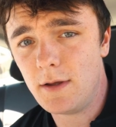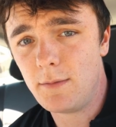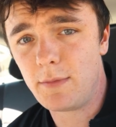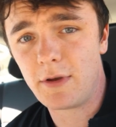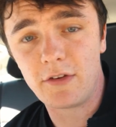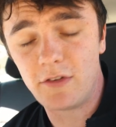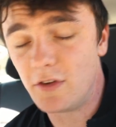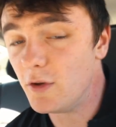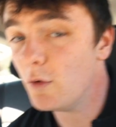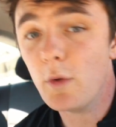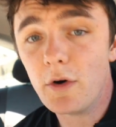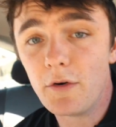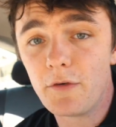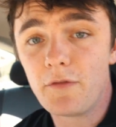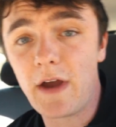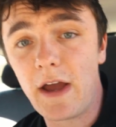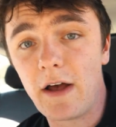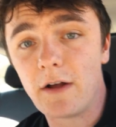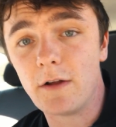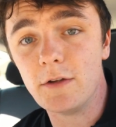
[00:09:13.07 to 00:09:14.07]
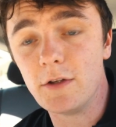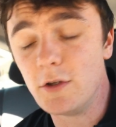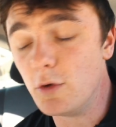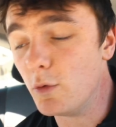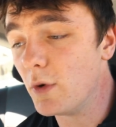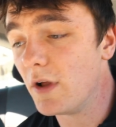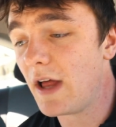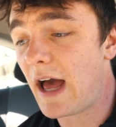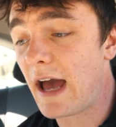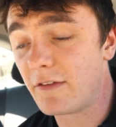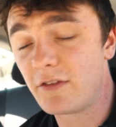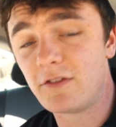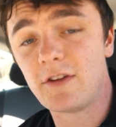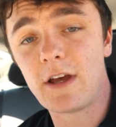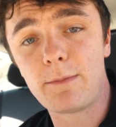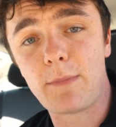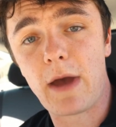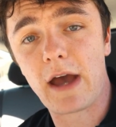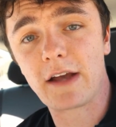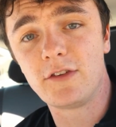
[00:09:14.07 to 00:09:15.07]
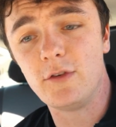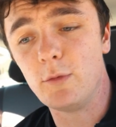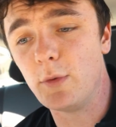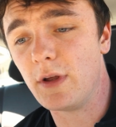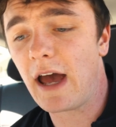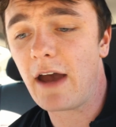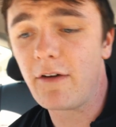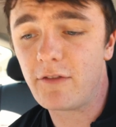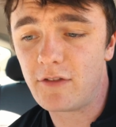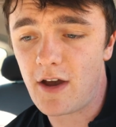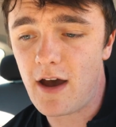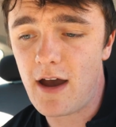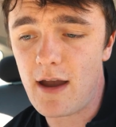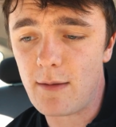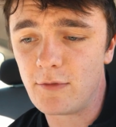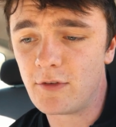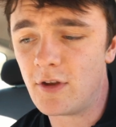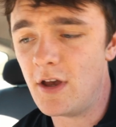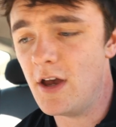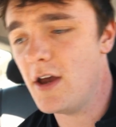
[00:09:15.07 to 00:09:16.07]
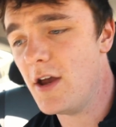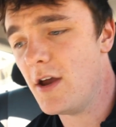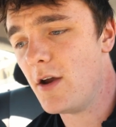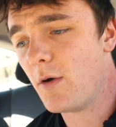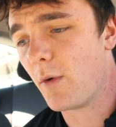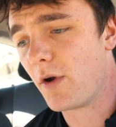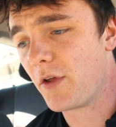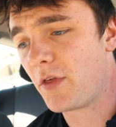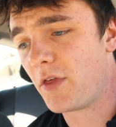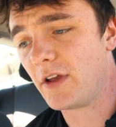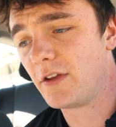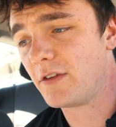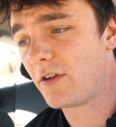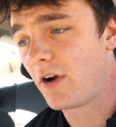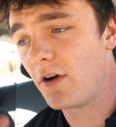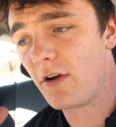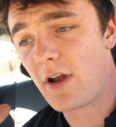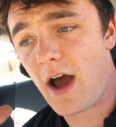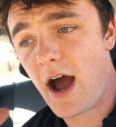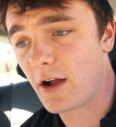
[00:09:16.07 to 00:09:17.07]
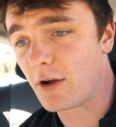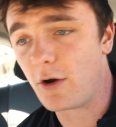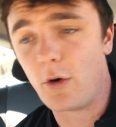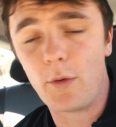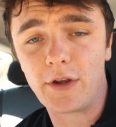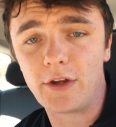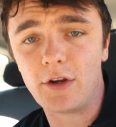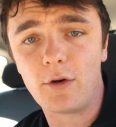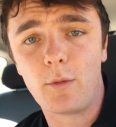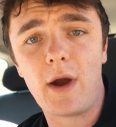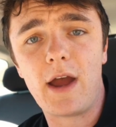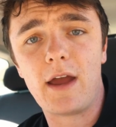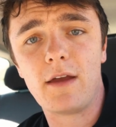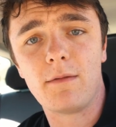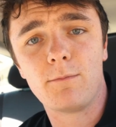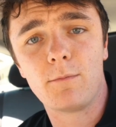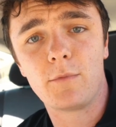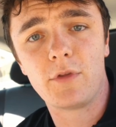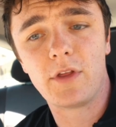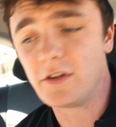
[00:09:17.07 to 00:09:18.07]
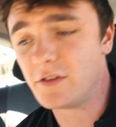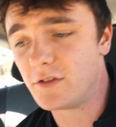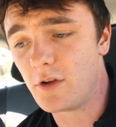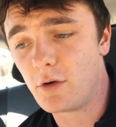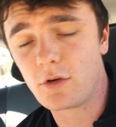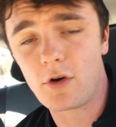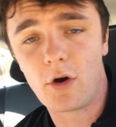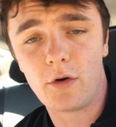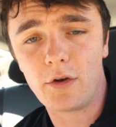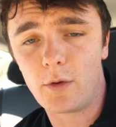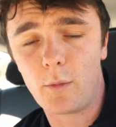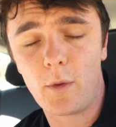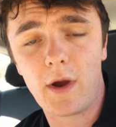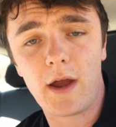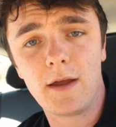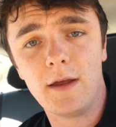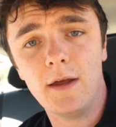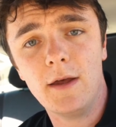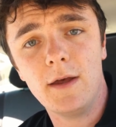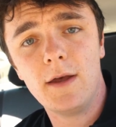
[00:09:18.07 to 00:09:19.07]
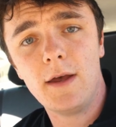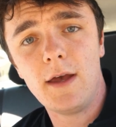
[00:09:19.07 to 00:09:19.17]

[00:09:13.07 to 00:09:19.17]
because you will fail. You will have setbacks. You will have times where things are not going your way. Things don't go your way.